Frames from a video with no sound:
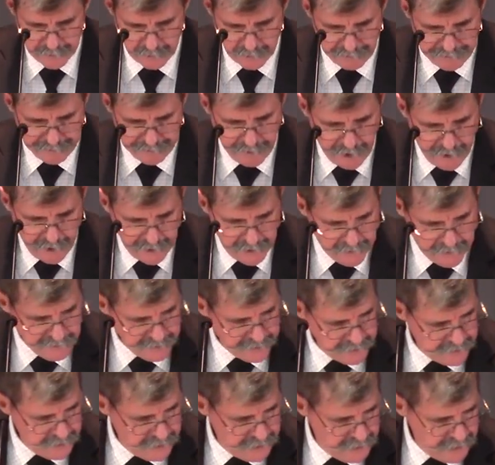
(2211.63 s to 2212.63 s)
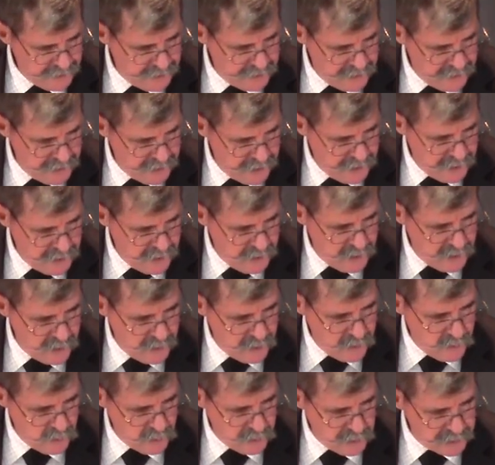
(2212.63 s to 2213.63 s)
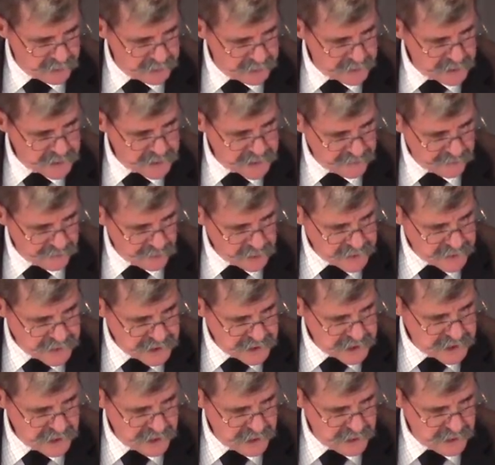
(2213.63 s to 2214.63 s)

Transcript: 5. We'll look at these verses.